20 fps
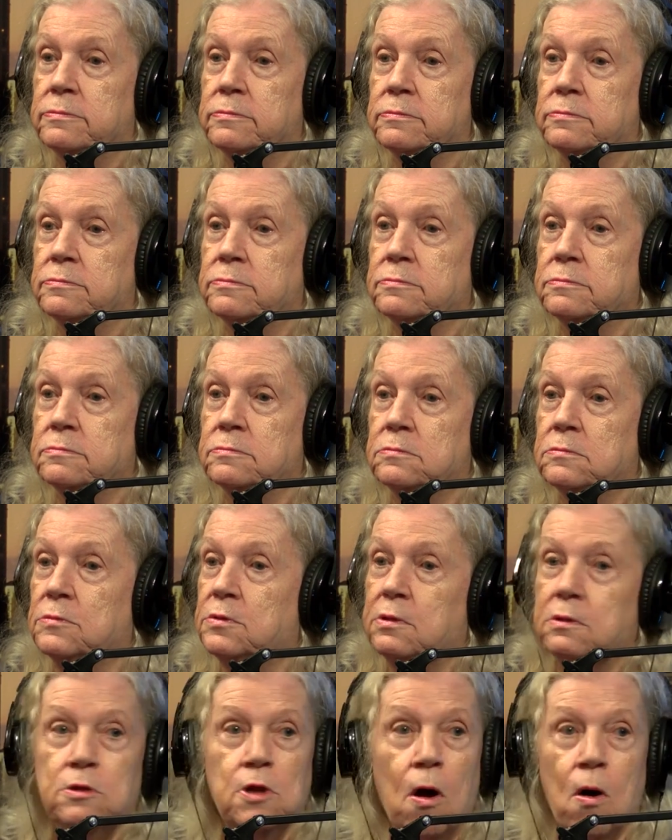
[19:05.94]
hiding it
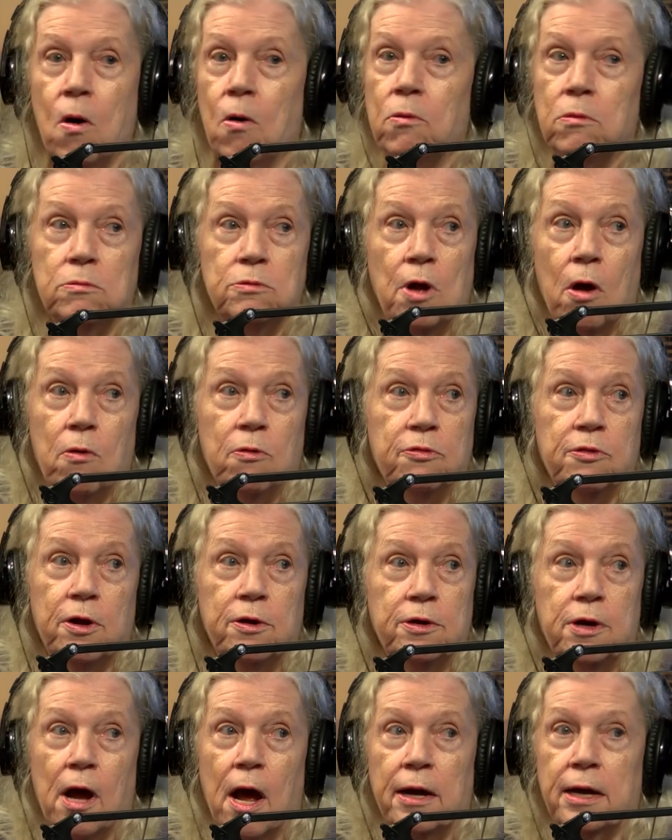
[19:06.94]
then or? no no
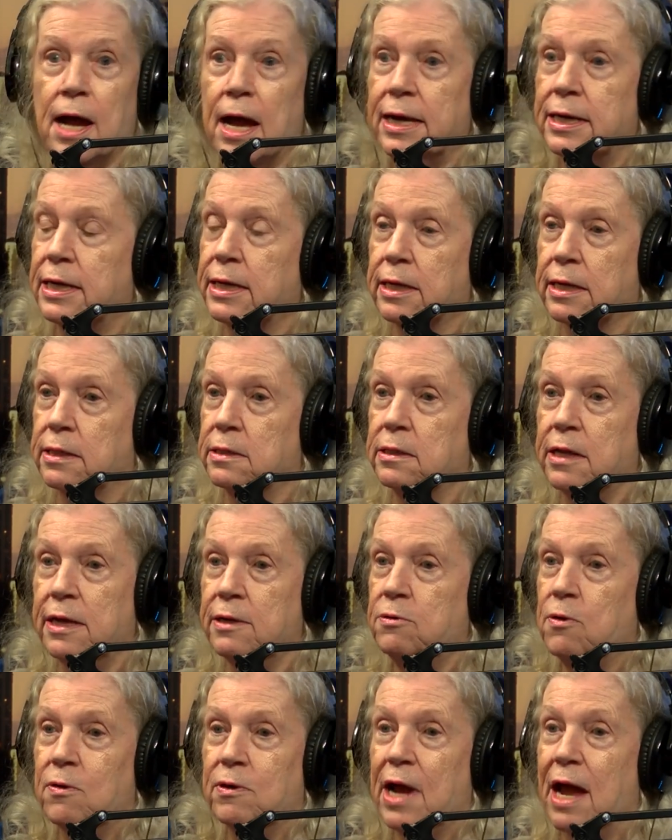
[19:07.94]
they're not hiding it
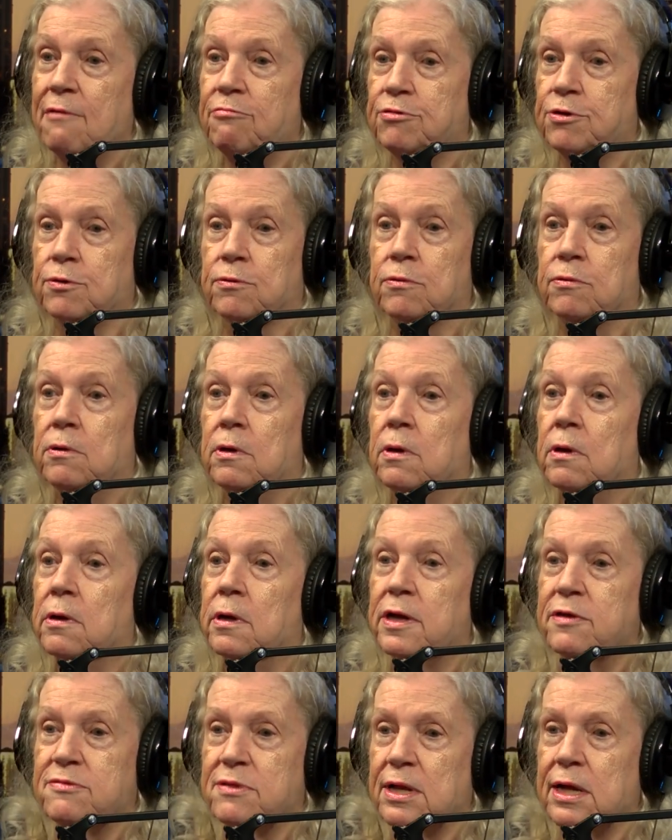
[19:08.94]
they don't have to
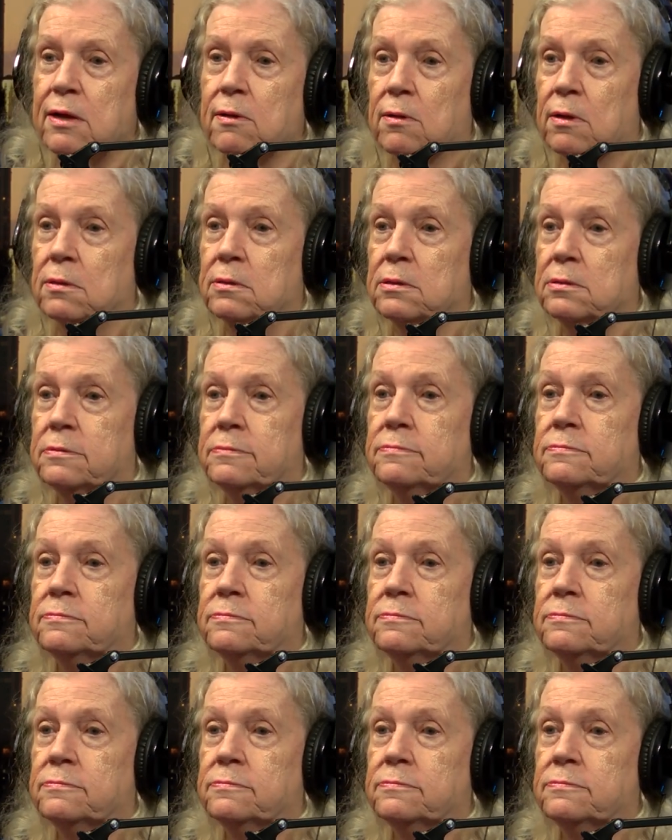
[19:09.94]
it's legal